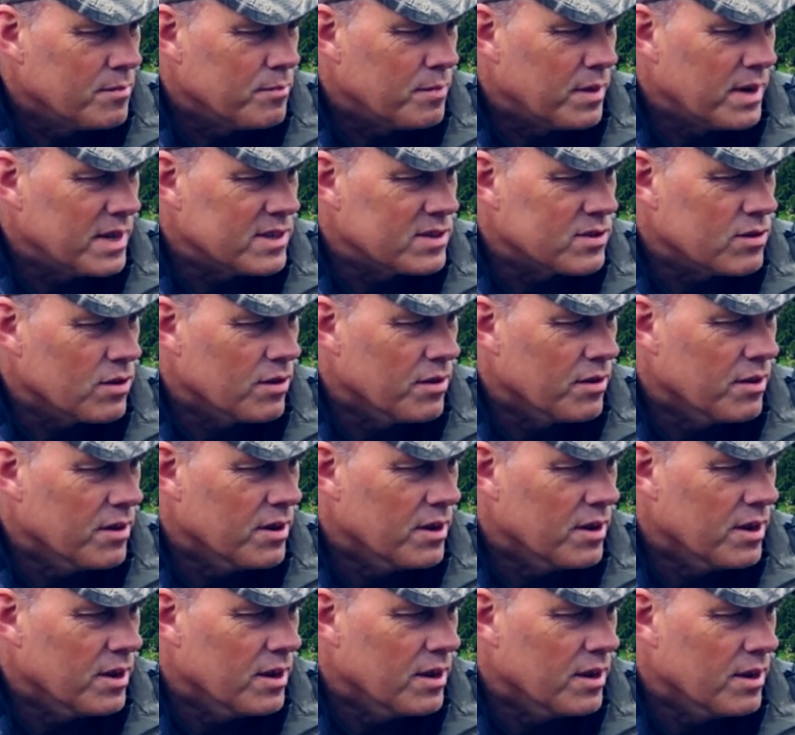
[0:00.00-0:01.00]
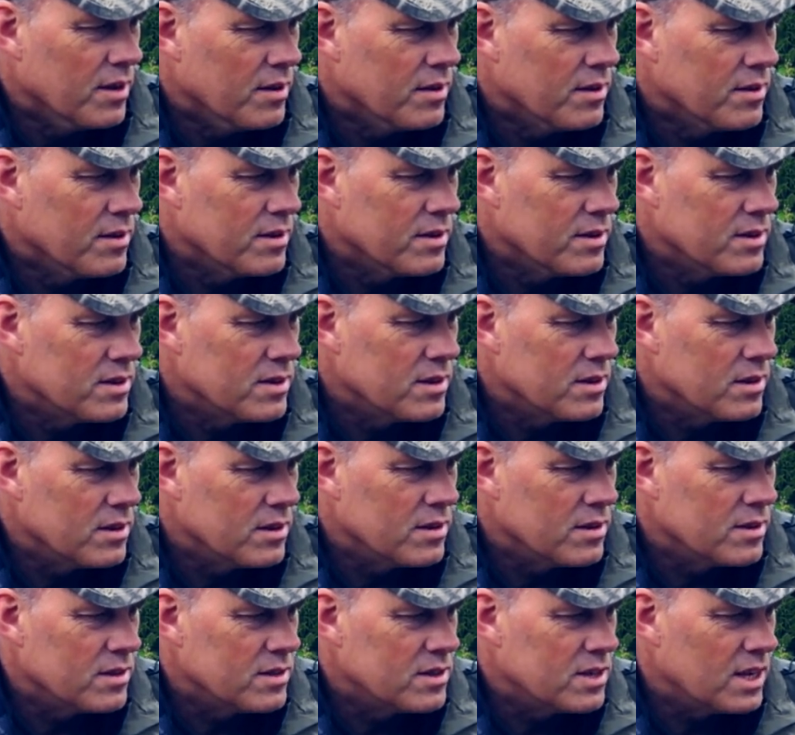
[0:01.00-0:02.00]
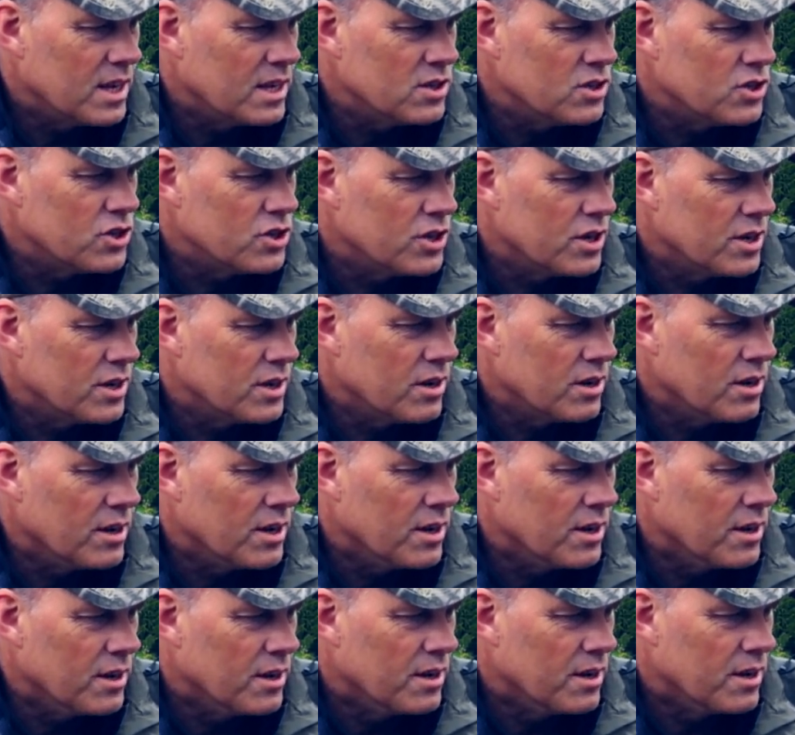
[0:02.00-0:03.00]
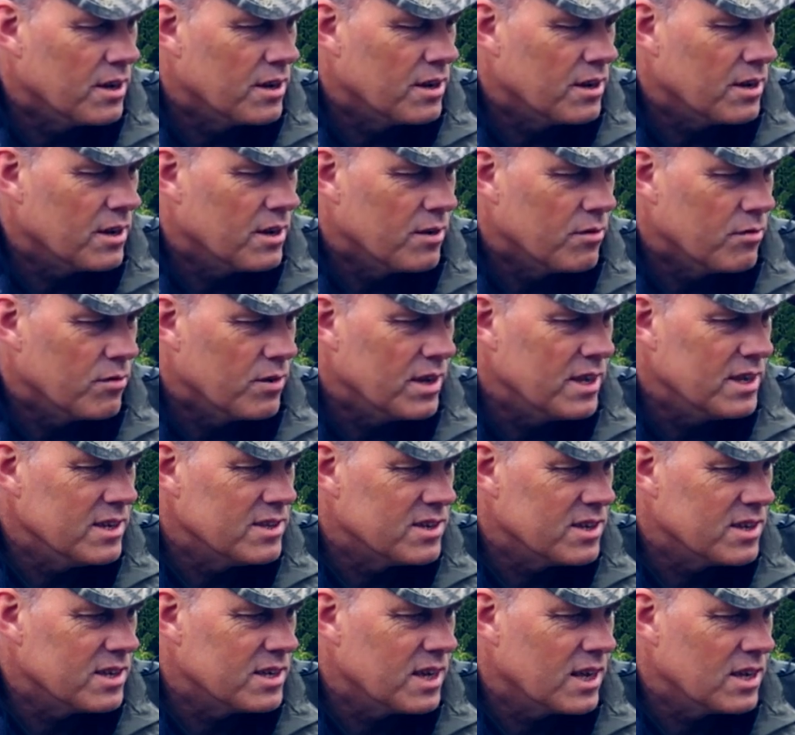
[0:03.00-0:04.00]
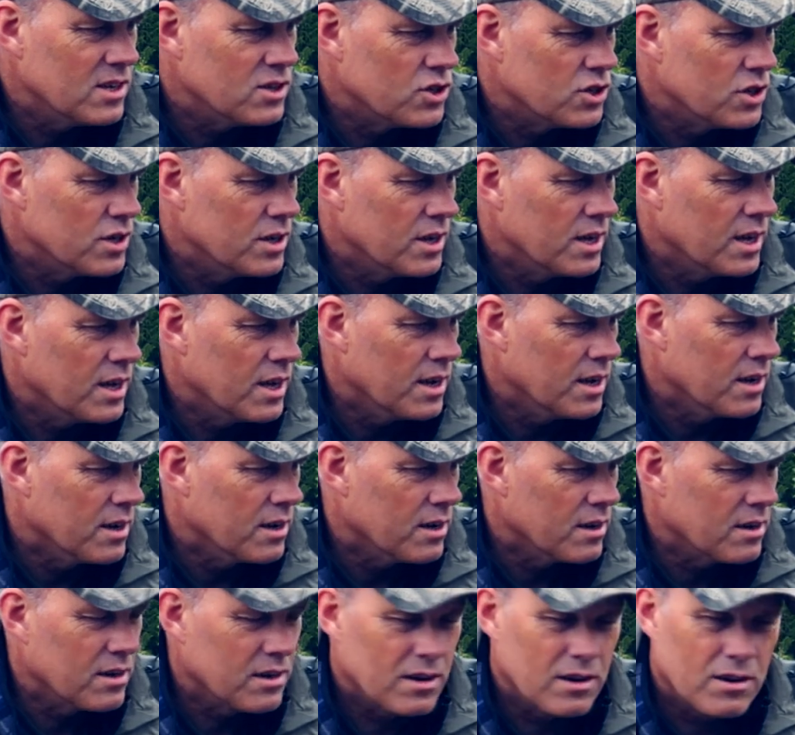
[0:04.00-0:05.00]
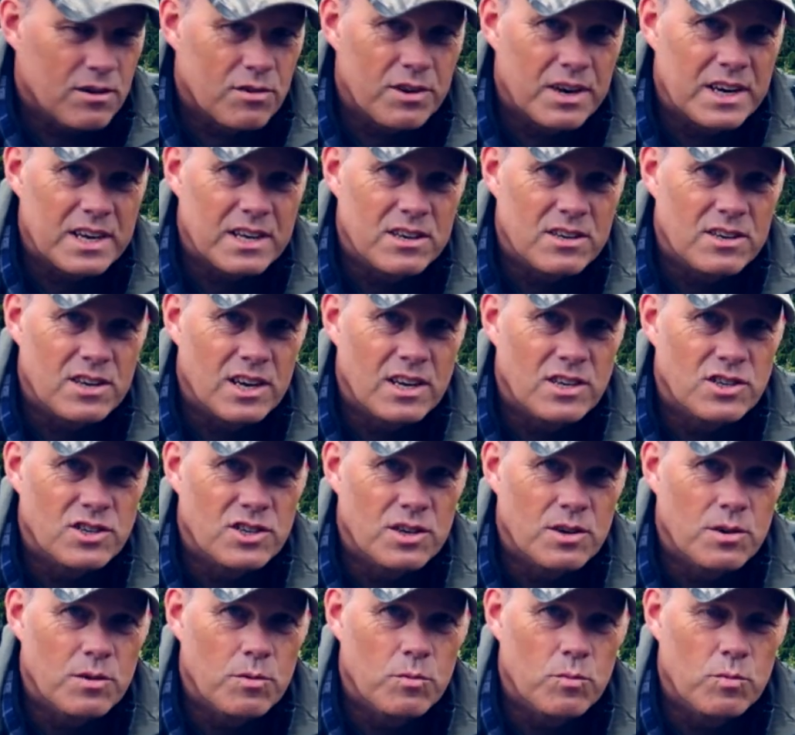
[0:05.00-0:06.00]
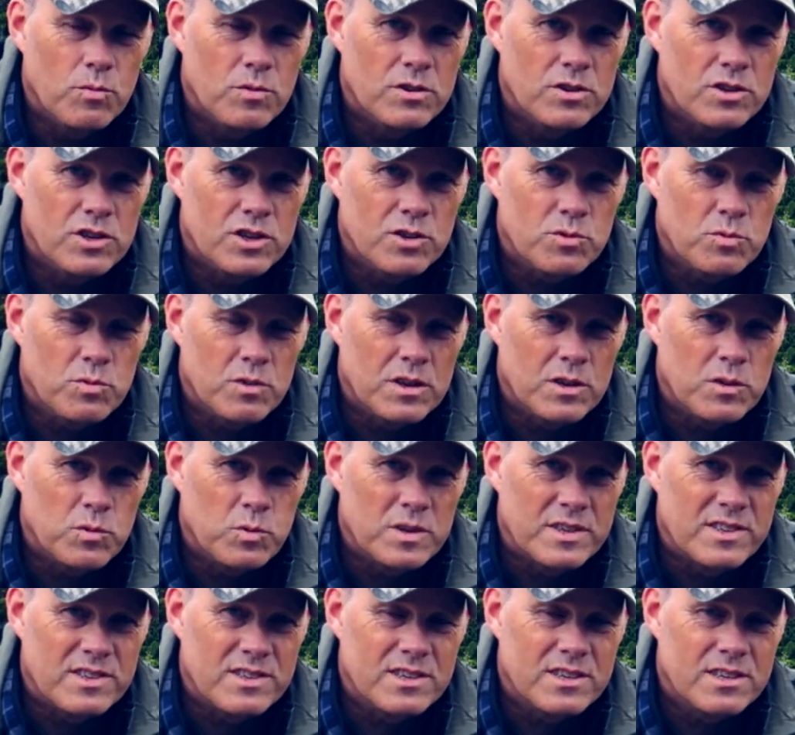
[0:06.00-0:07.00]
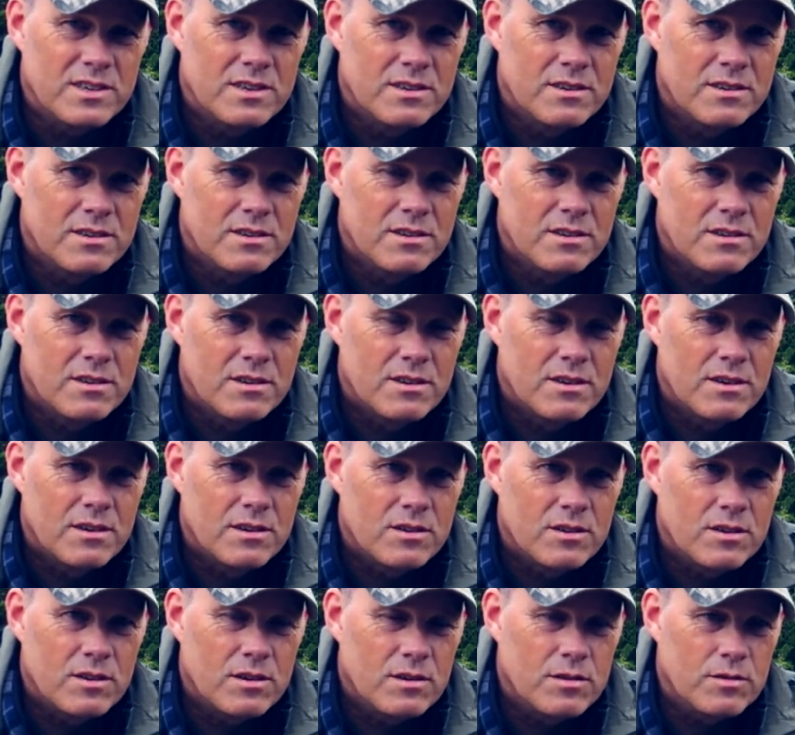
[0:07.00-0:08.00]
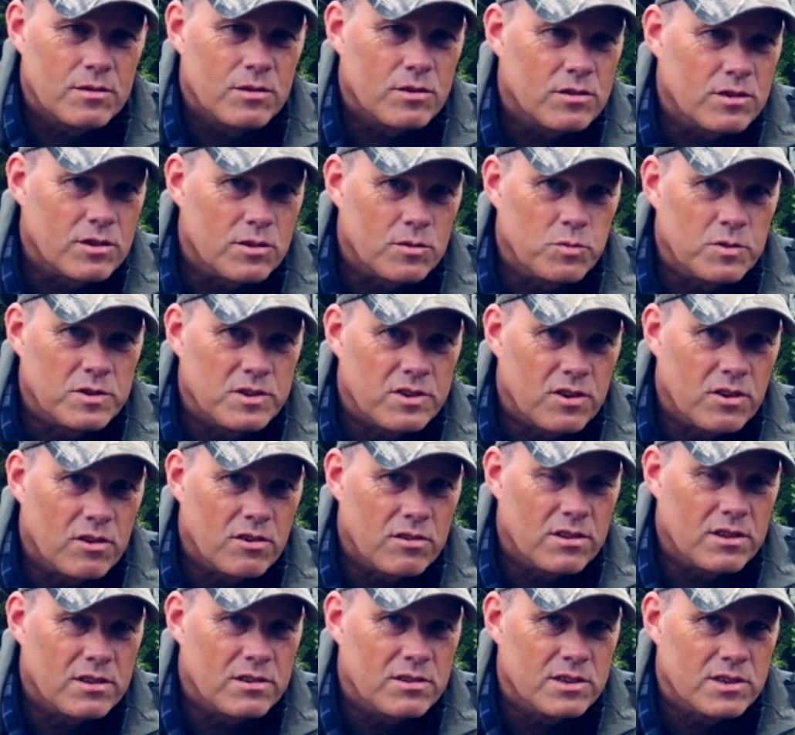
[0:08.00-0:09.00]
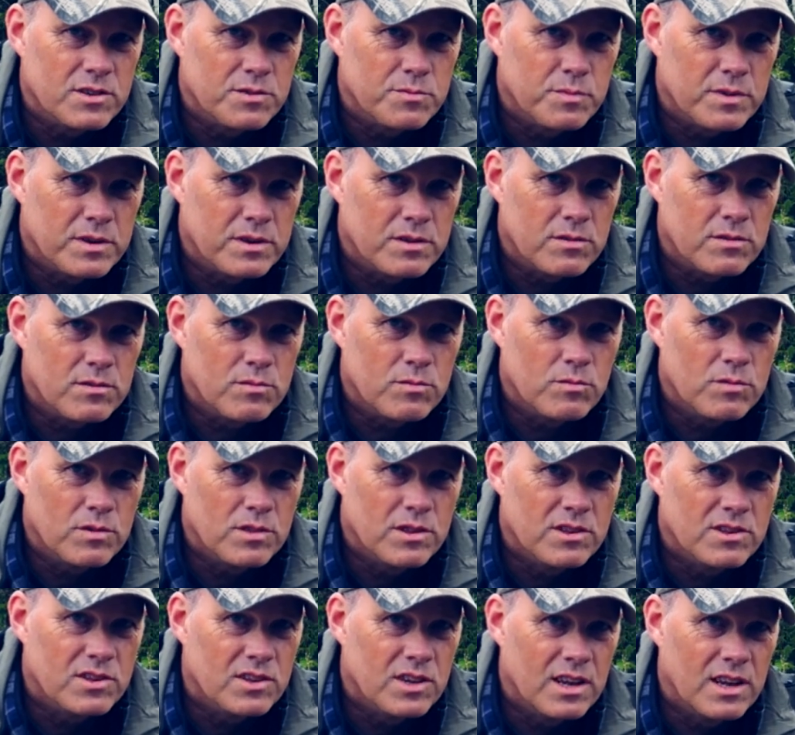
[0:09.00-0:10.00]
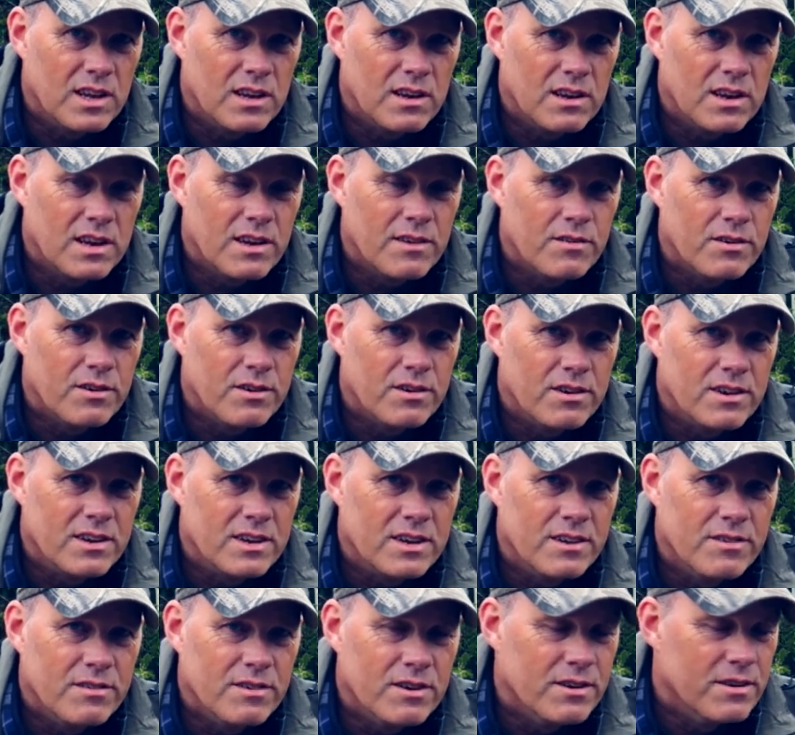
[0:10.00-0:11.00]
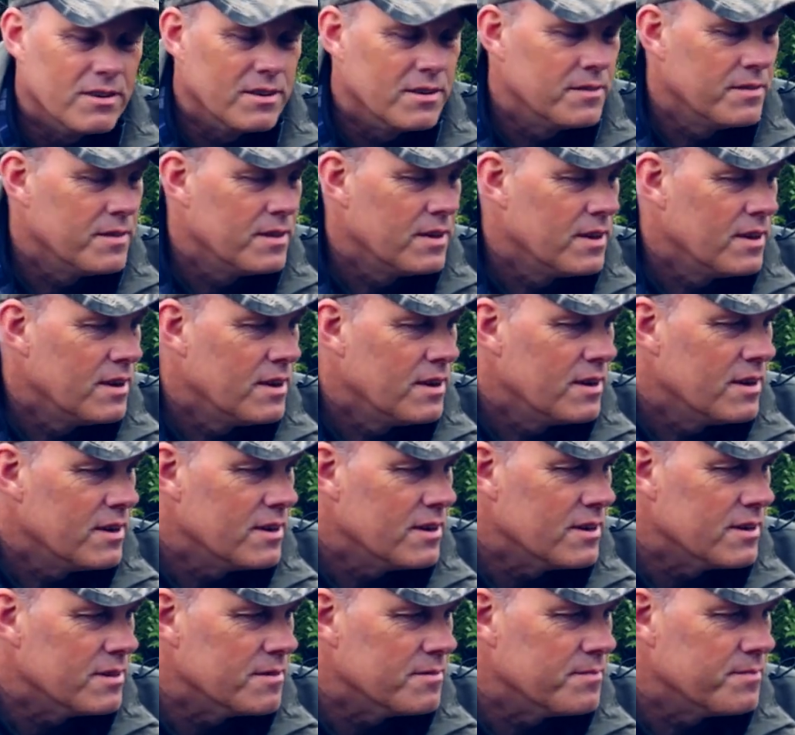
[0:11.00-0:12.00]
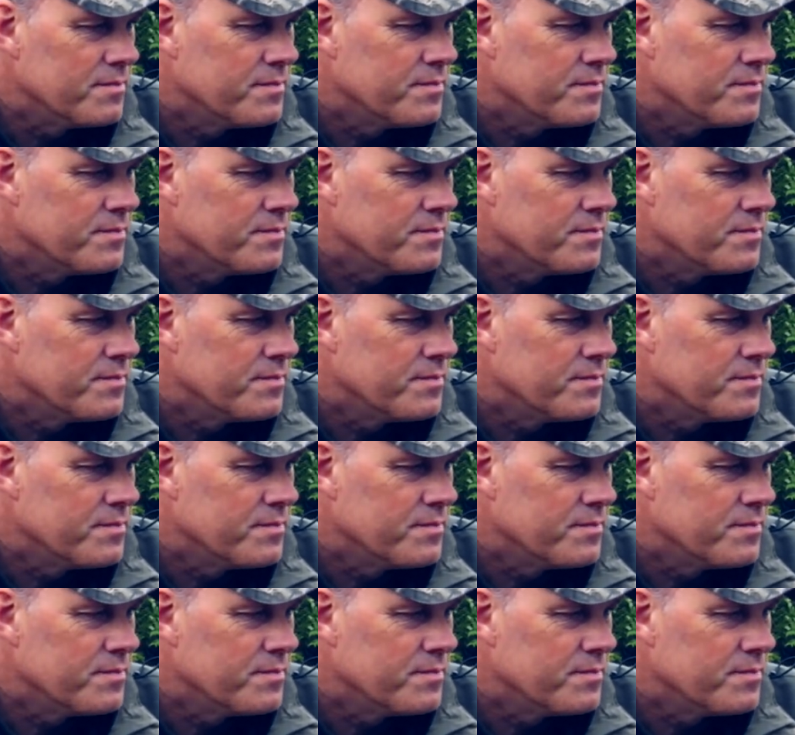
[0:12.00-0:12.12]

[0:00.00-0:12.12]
based on tension and releasing tension and creating tension just with a twist. Not the twist lock that is, but with this lever here.